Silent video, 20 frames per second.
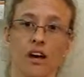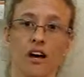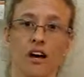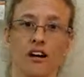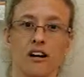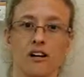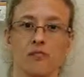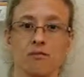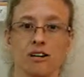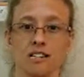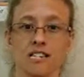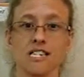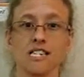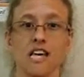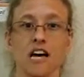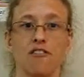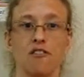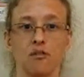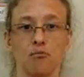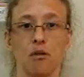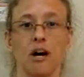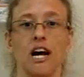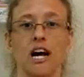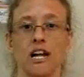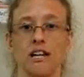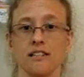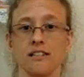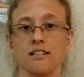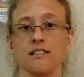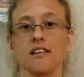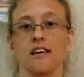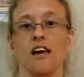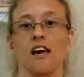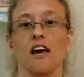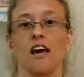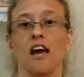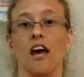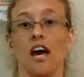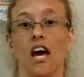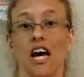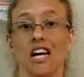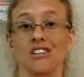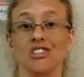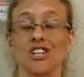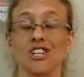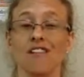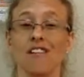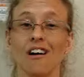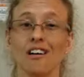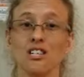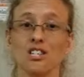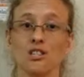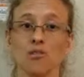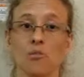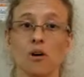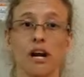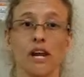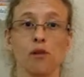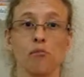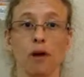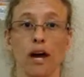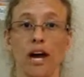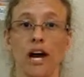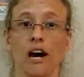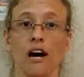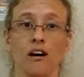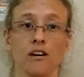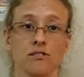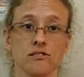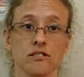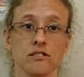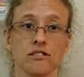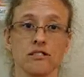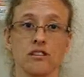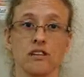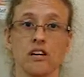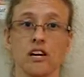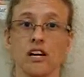I don't know, about 7 months, and she lost 20 pounds.